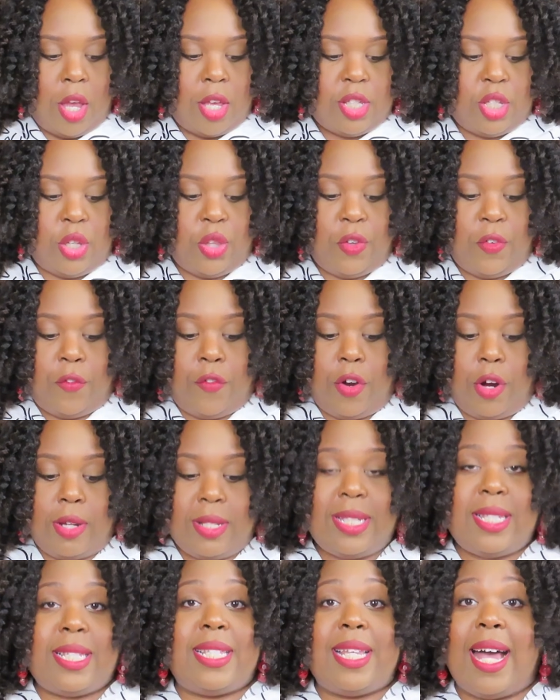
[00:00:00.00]
So the
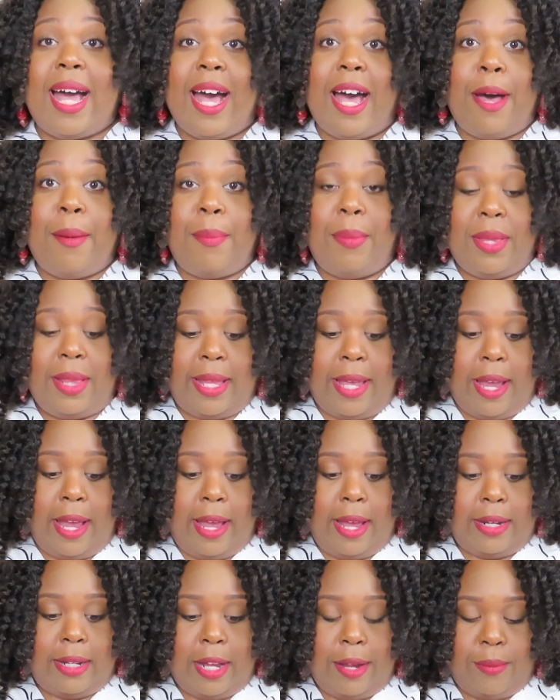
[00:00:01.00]
first top
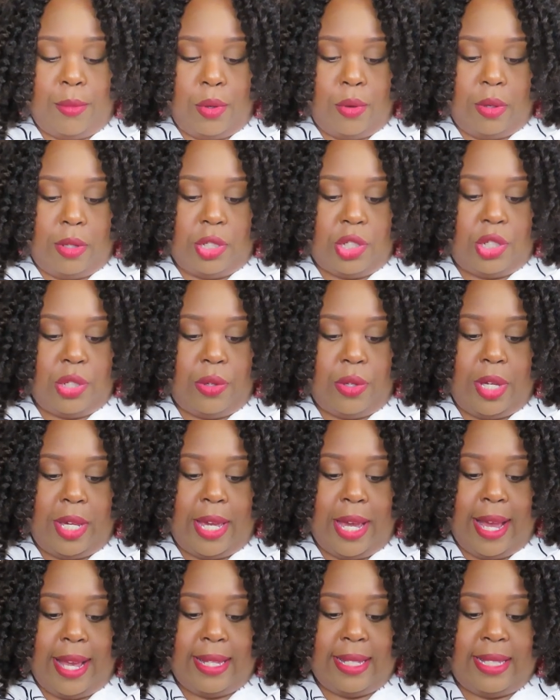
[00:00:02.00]
that I'm going to show you
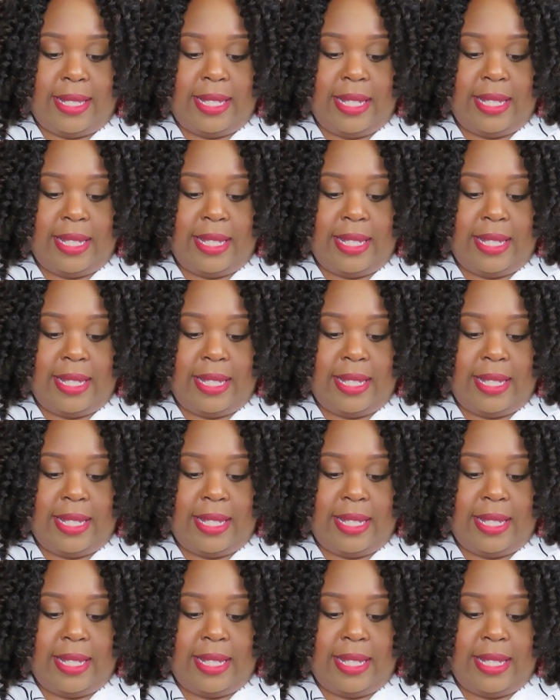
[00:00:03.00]
guys,